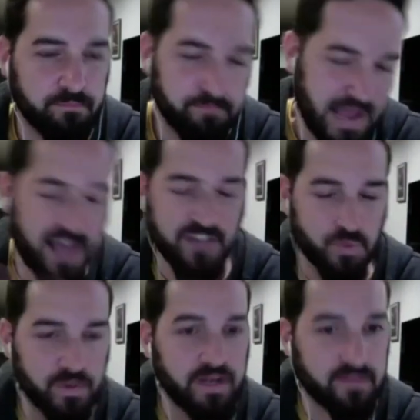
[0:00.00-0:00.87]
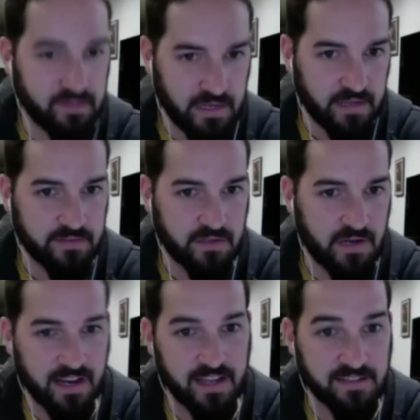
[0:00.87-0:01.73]
past oriented, yes,
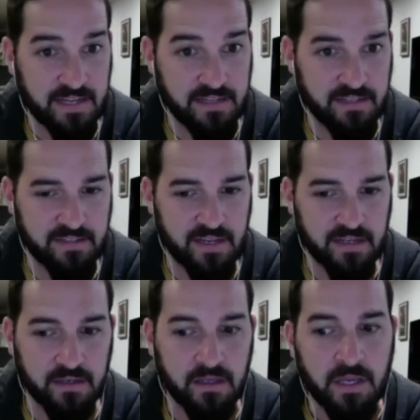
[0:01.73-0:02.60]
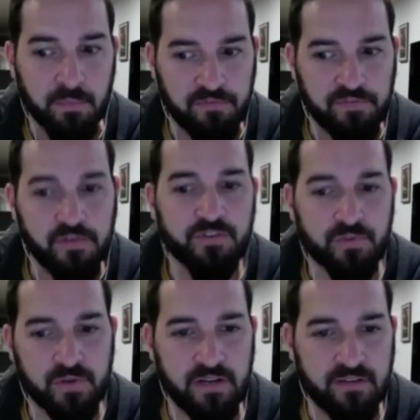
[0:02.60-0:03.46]
and I can get to that in a second, but
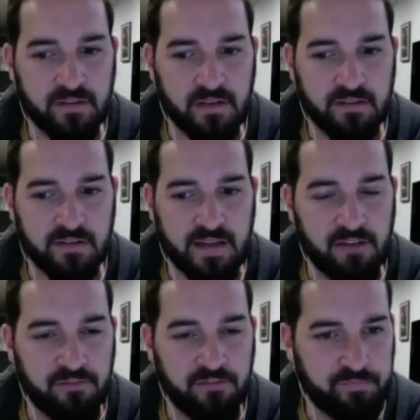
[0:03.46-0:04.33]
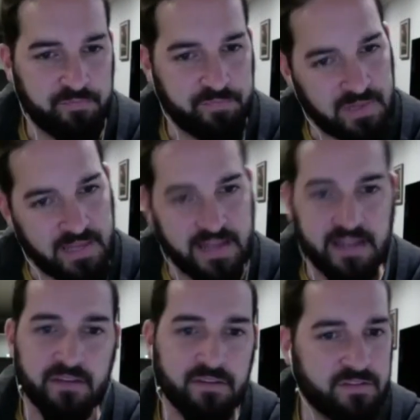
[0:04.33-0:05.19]
future oriented, and to have
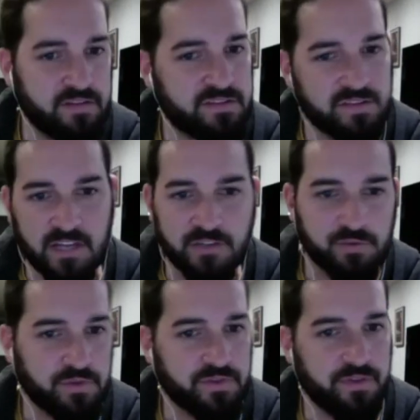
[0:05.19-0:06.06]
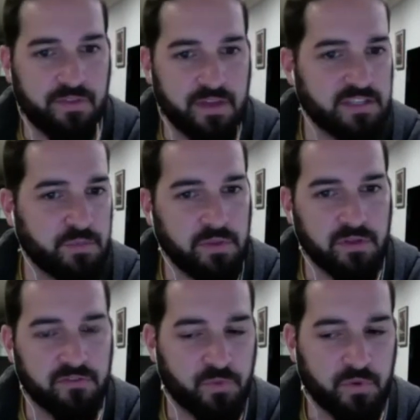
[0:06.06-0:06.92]
plans and schedules and things that we
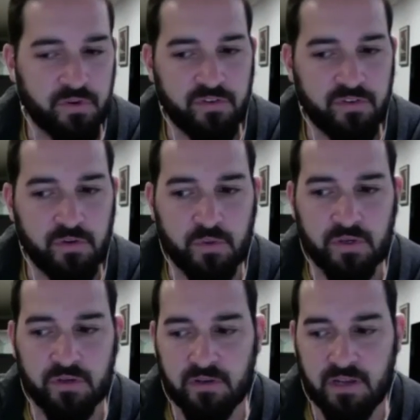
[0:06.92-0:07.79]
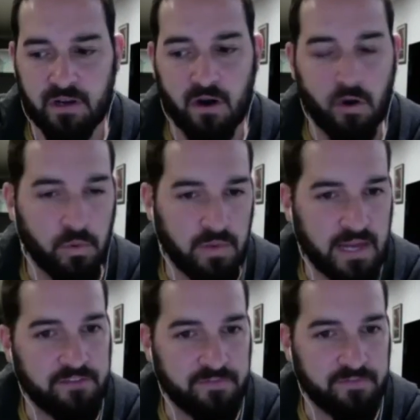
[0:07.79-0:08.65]
look forward to, and our whole
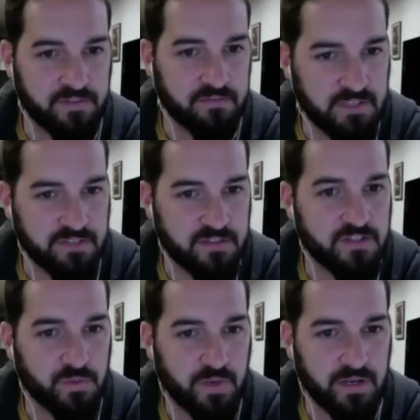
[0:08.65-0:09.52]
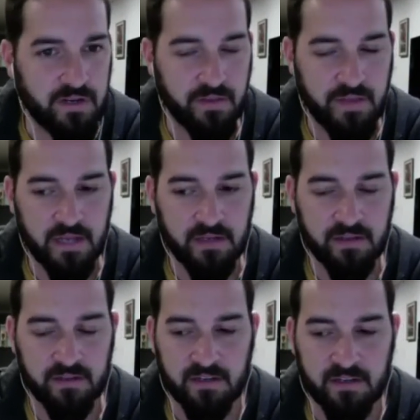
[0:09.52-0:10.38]
life is situated on that
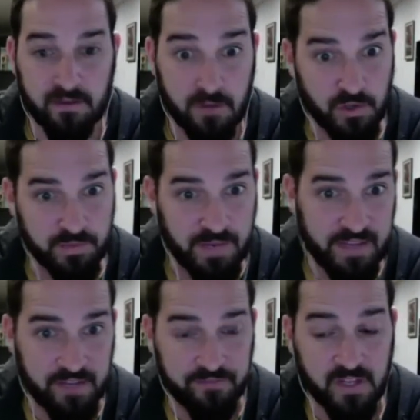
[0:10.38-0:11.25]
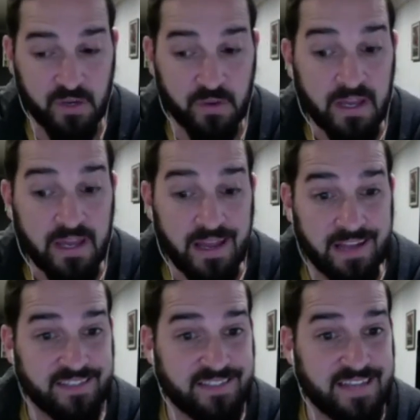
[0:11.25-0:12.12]
and goes by that flow.
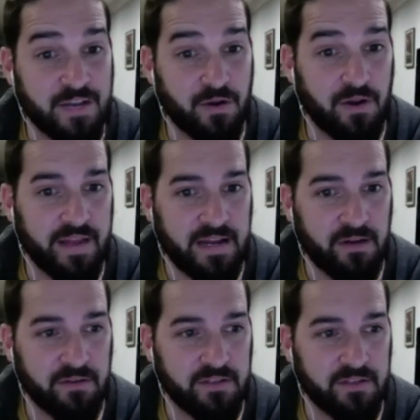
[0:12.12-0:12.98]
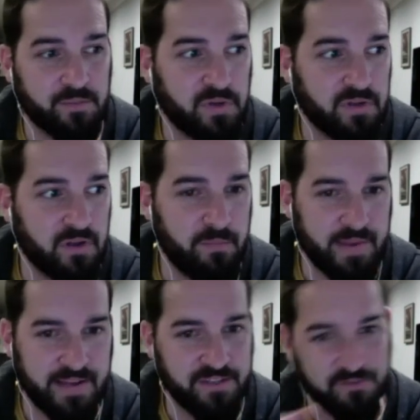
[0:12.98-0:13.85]
And to take all that out and to put a
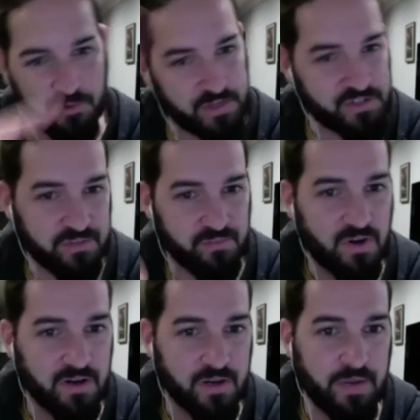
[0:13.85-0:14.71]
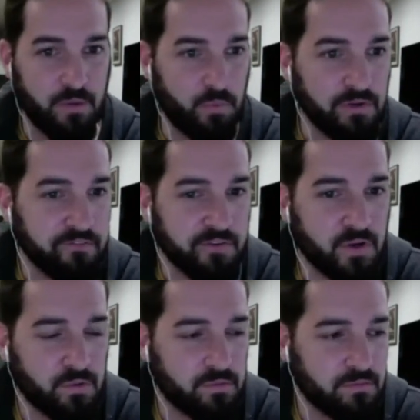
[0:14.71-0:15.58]
massive question mark about, we don't even
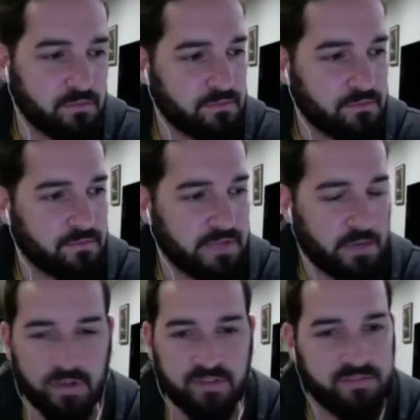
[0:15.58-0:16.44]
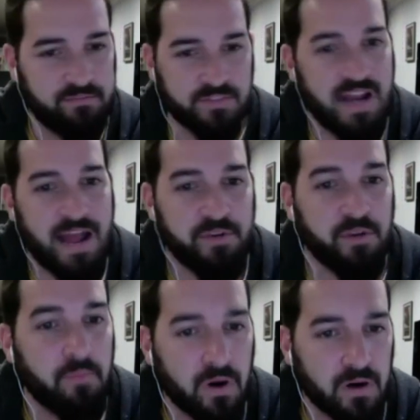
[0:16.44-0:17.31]
know like what's going to happen
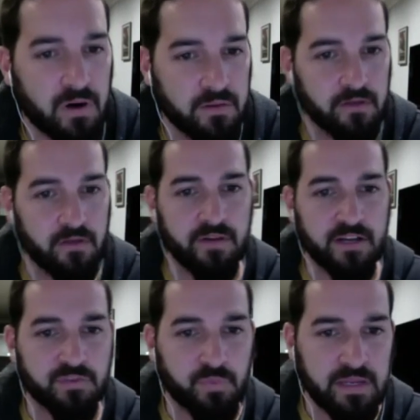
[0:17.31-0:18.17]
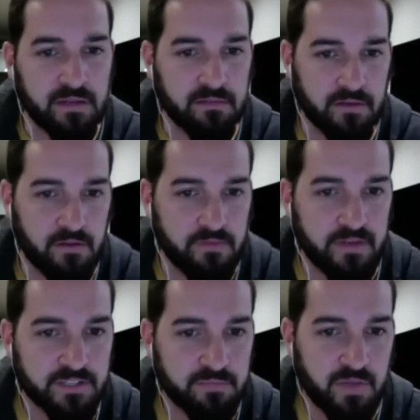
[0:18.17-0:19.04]
tomorrow, let alone next week, let alone
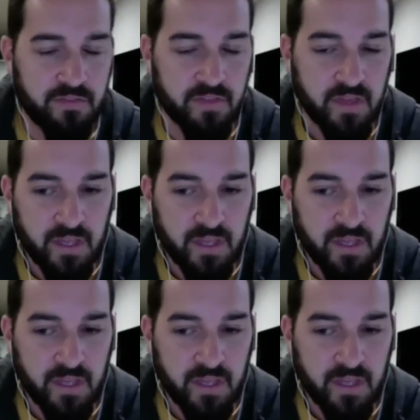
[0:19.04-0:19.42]
next month.